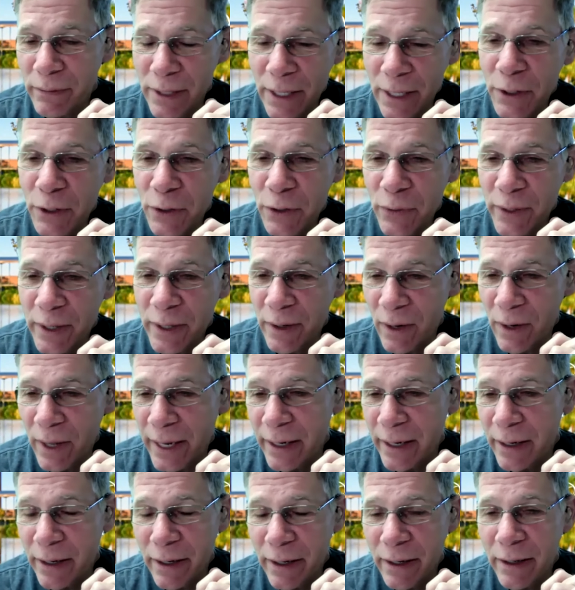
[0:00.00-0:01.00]
thunder and
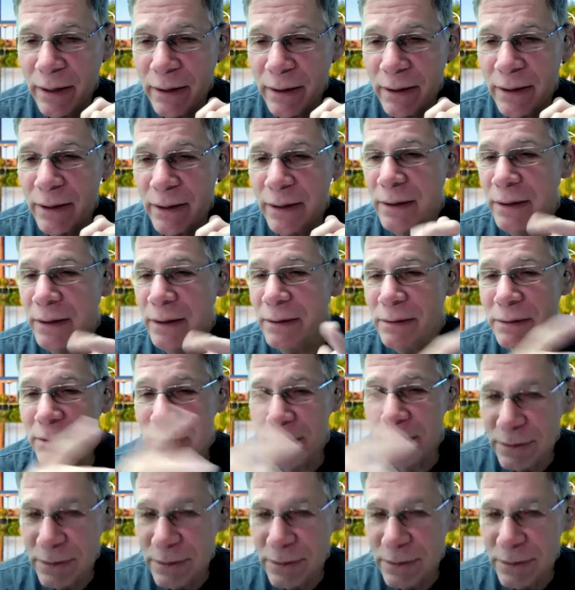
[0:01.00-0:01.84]
lightning is,